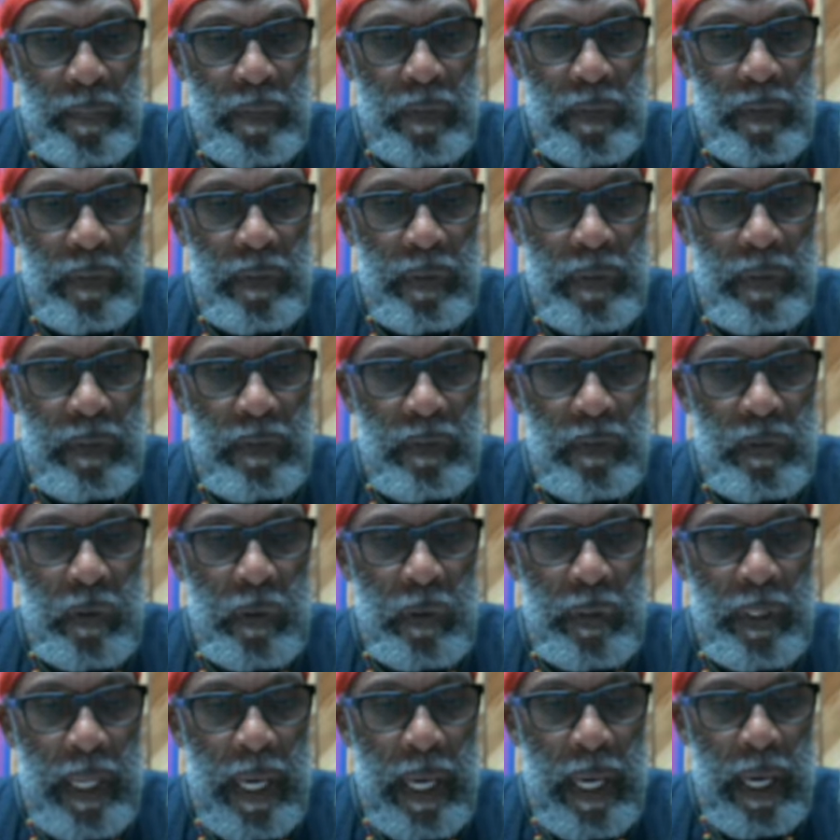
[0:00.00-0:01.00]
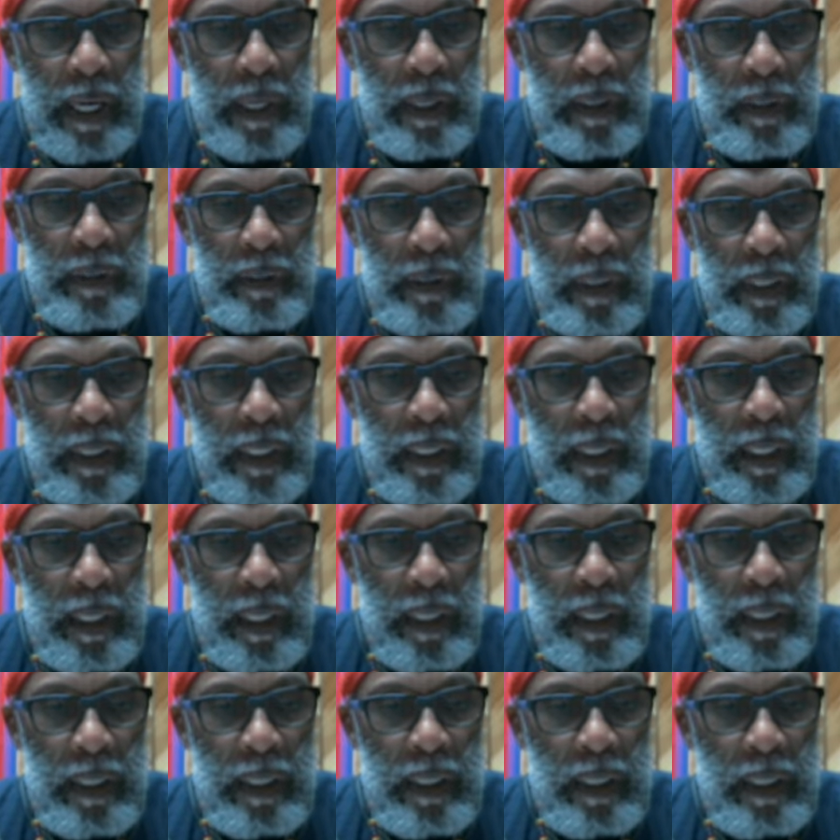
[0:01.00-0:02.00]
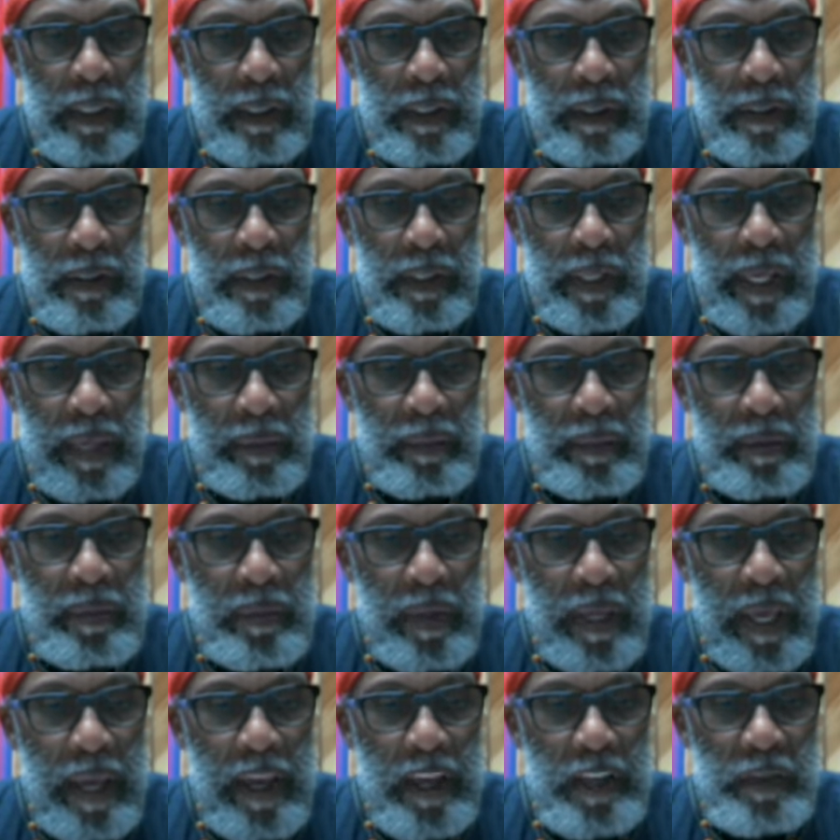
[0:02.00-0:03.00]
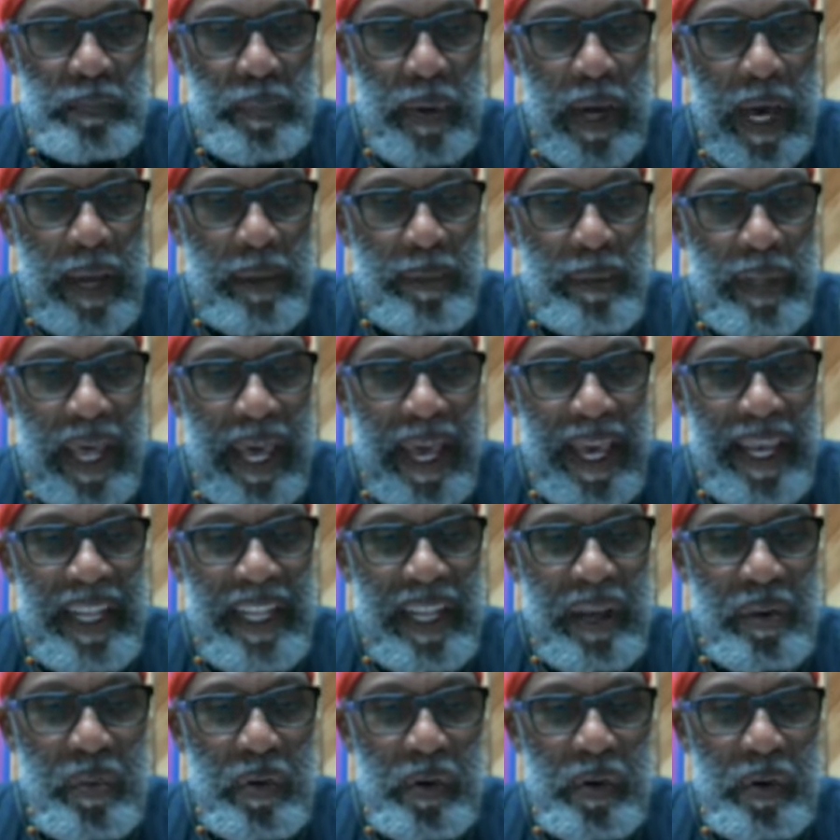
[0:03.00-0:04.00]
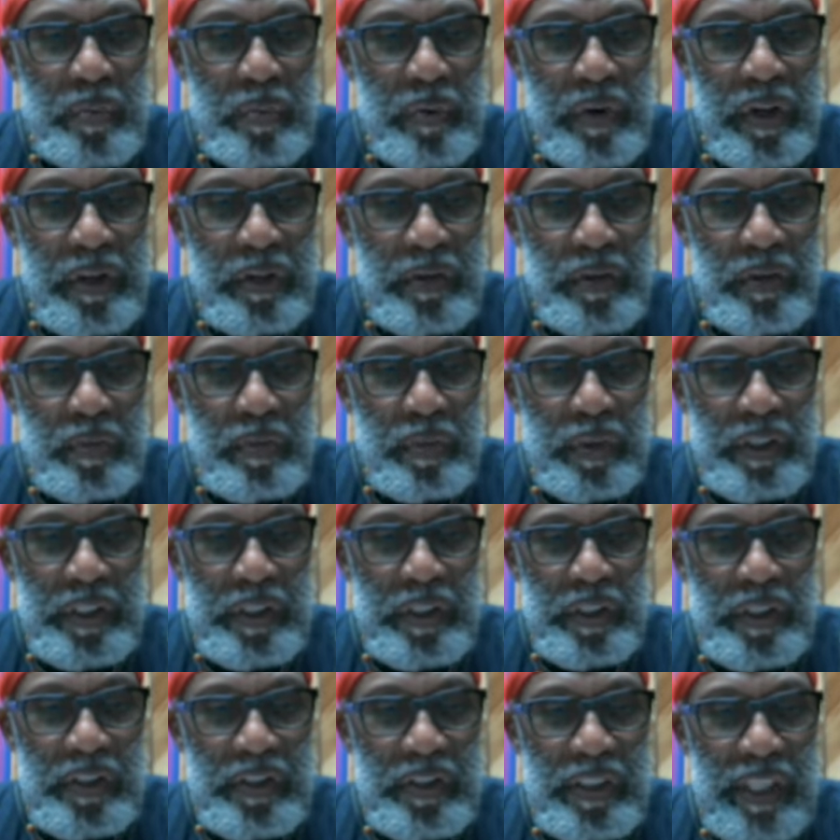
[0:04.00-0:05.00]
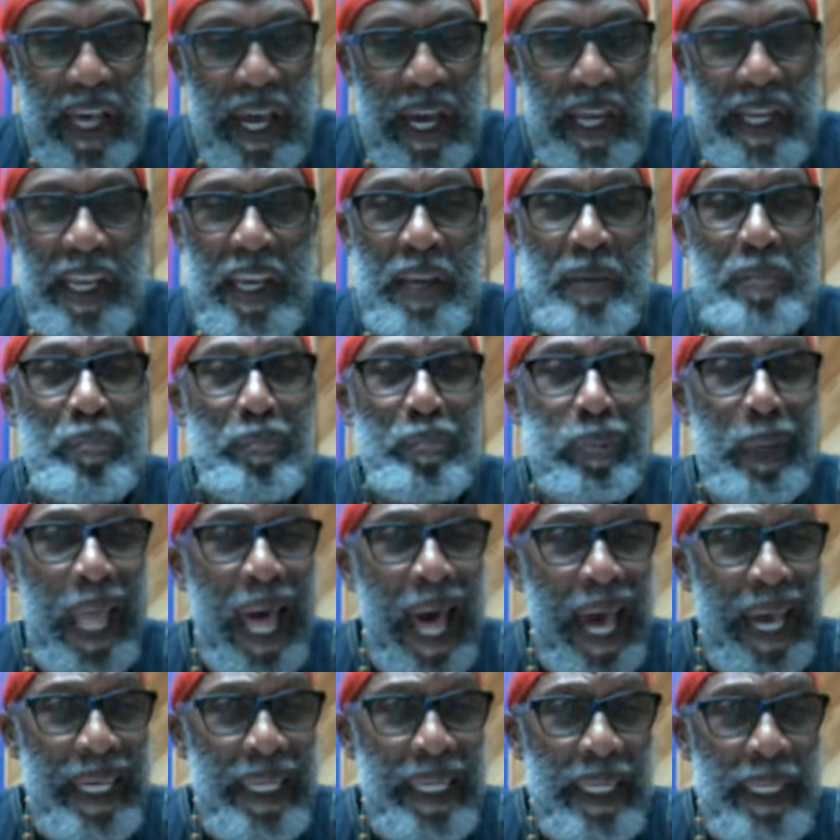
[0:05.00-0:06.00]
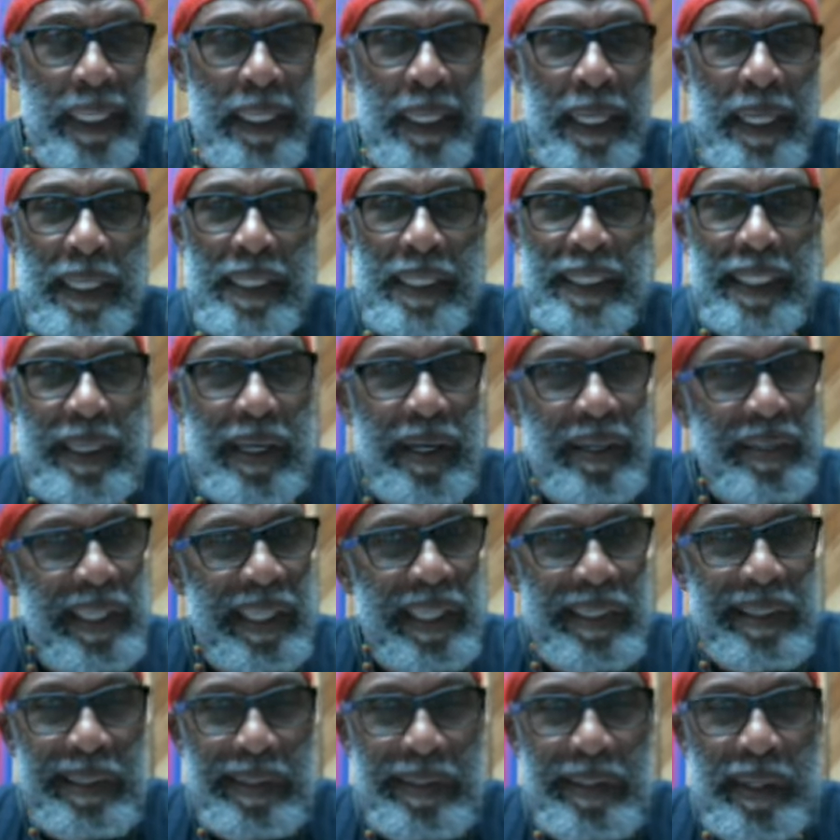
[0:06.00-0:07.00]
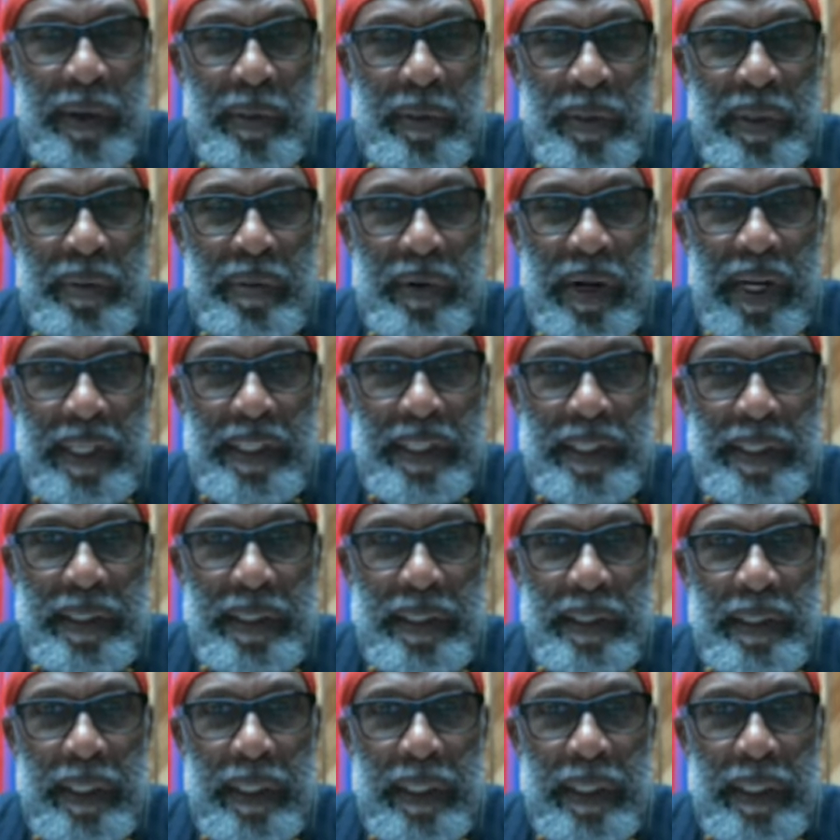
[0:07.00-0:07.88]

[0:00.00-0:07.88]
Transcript: See, so now again, uh, get, gas pipeline they want to bring through Bashir side. He blocking it, see, because he hooked up with Russia.